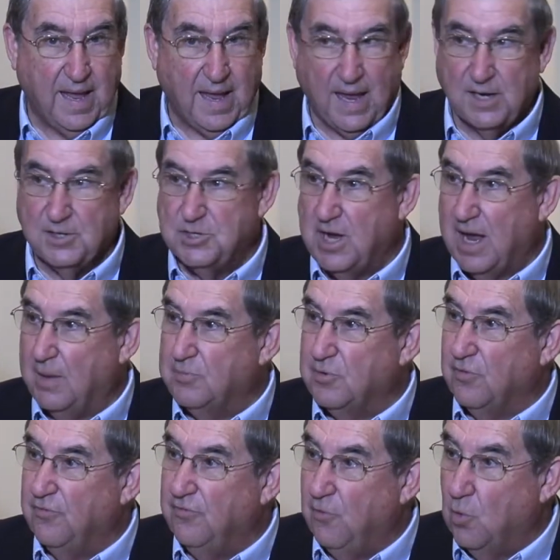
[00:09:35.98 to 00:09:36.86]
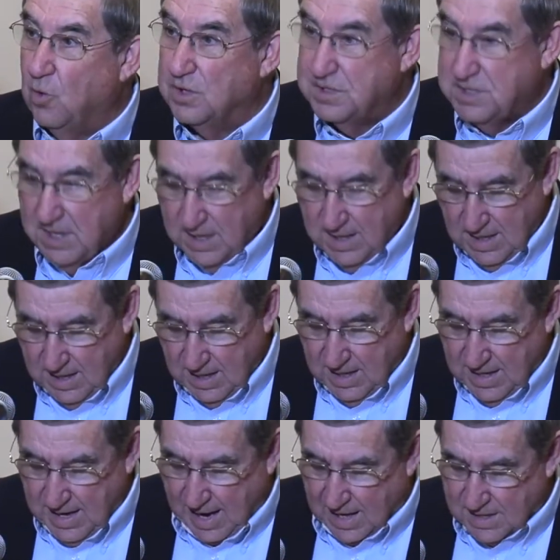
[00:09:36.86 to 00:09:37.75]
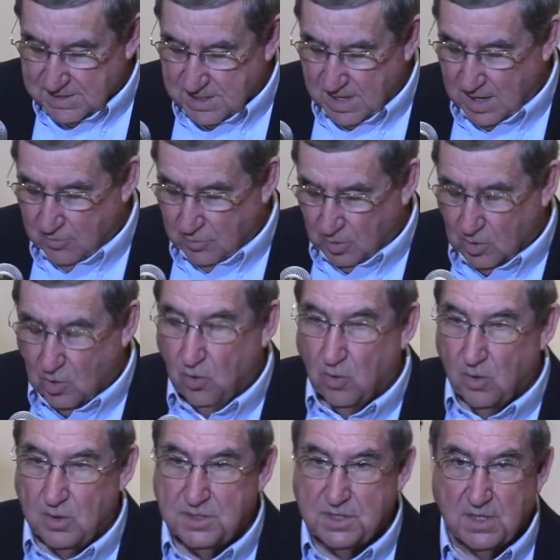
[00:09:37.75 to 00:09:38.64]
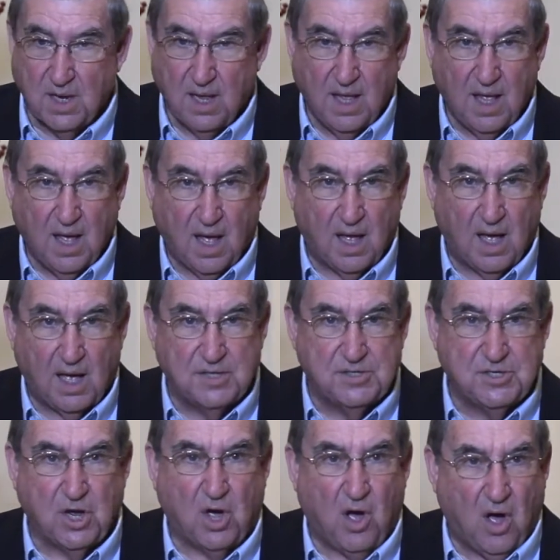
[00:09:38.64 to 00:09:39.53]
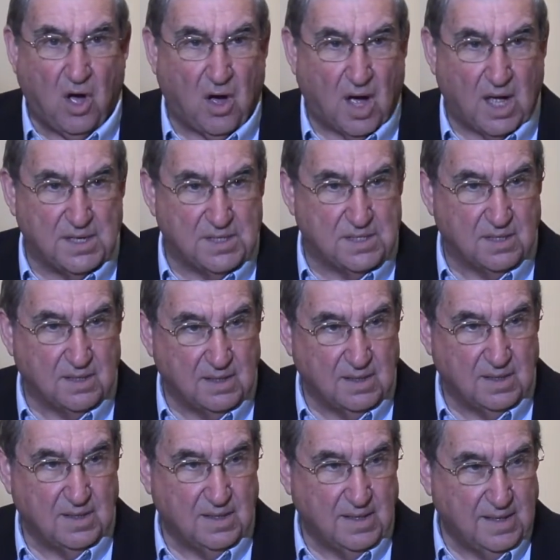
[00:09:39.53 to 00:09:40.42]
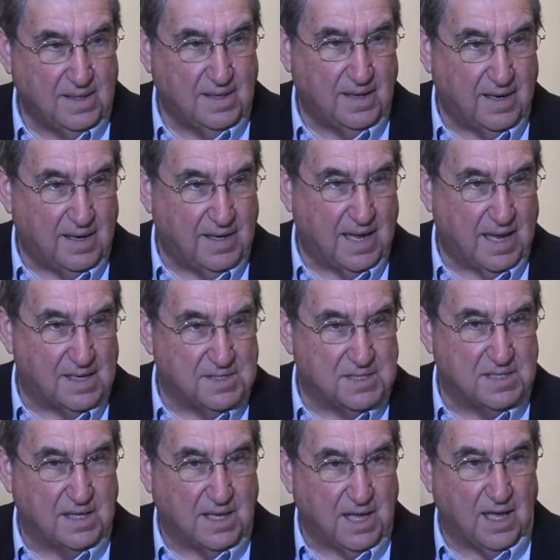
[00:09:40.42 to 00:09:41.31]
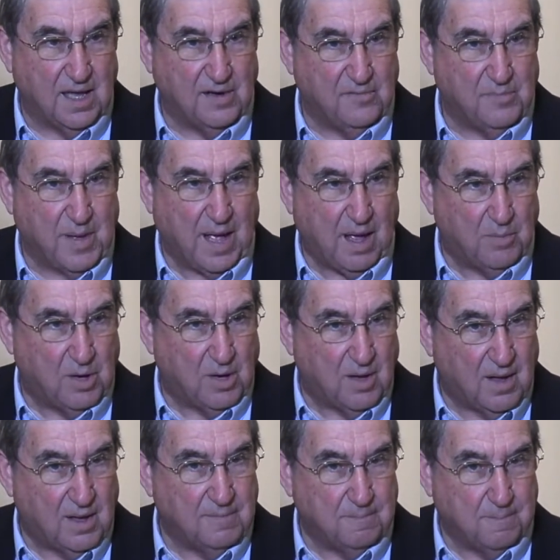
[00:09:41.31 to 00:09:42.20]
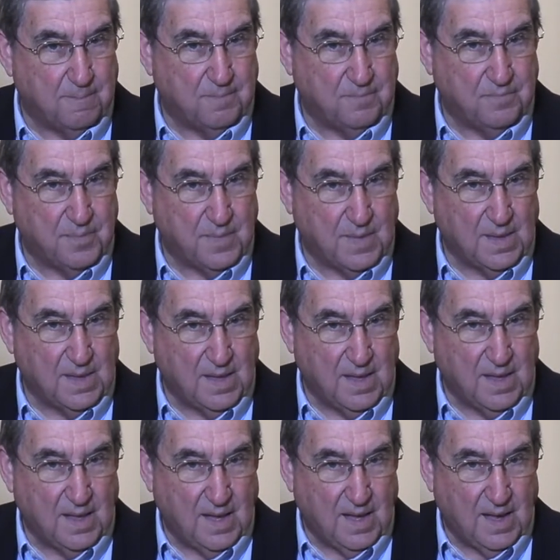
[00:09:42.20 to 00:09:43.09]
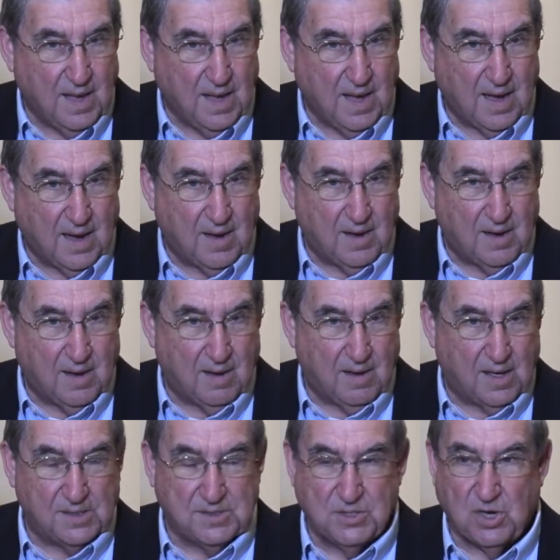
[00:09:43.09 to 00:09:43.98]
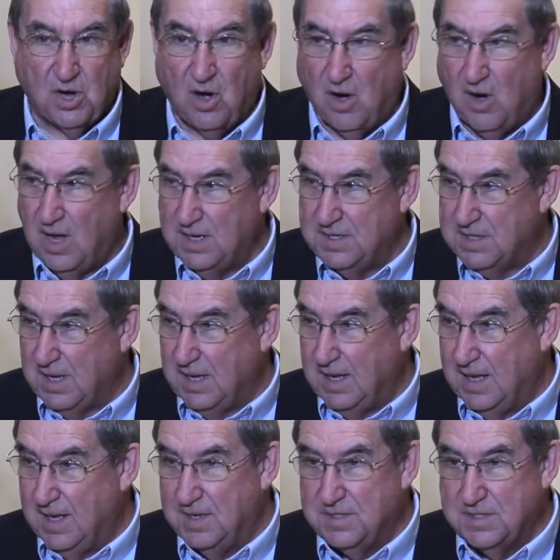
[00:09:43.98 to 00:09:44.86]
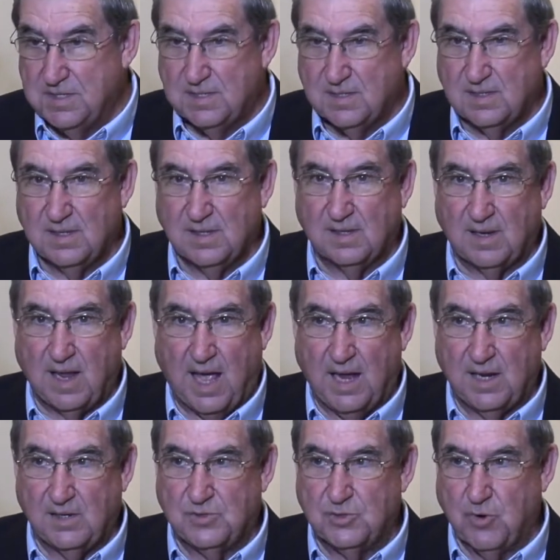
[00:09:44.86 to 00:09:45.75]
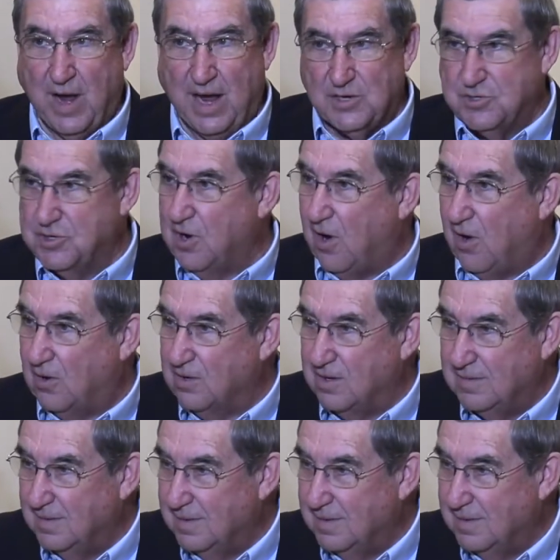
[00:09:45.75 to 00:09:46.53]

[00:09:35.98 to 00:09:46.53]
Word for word: In chapter 14, Isaiah records a taunt against the king of Babylon. Uh, a taunt is like trash talk